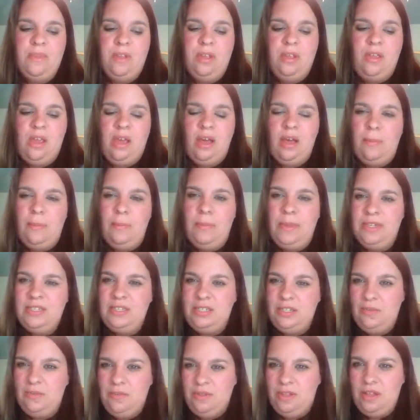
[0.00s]
yeah,
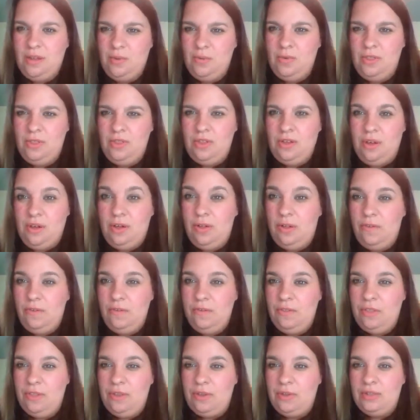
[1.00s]
best of luck with all
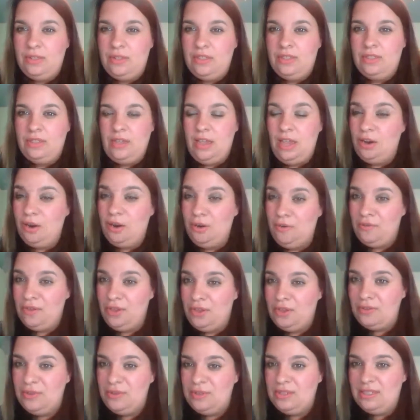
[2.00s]
of those
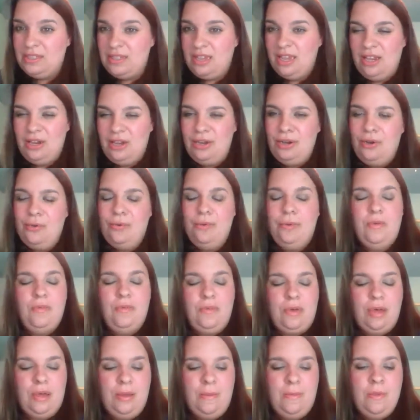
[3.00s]
interviews and don't
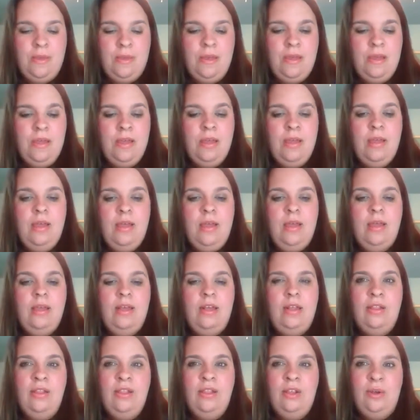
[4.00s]
give up.
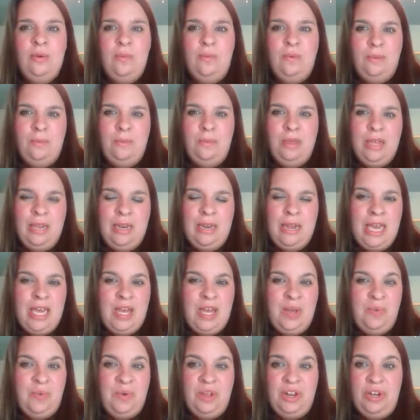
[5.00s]
There will be a
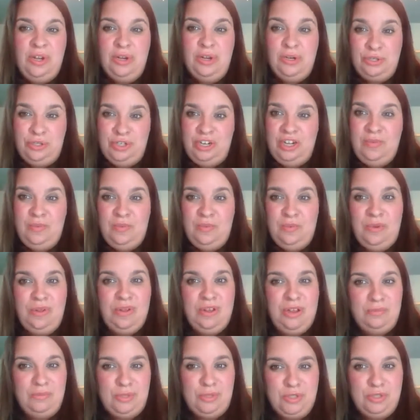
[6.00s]
day when your dream will
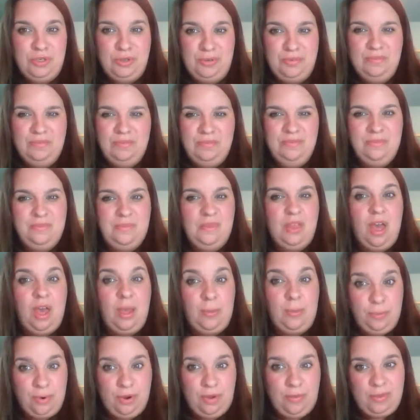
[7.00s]
come true.
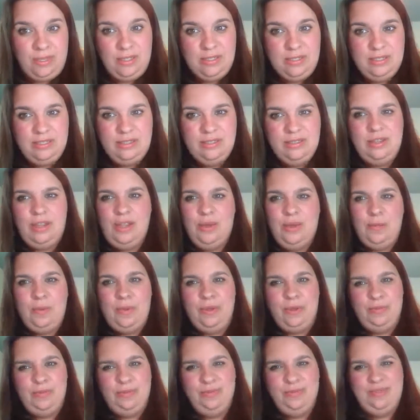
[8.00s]
I promise it
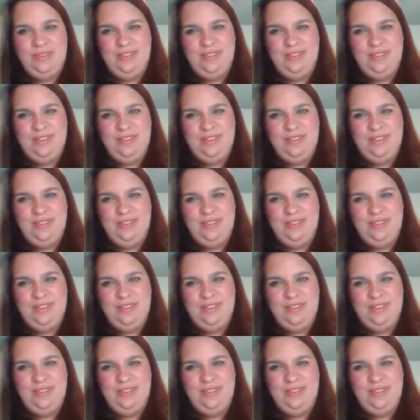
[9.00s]
will.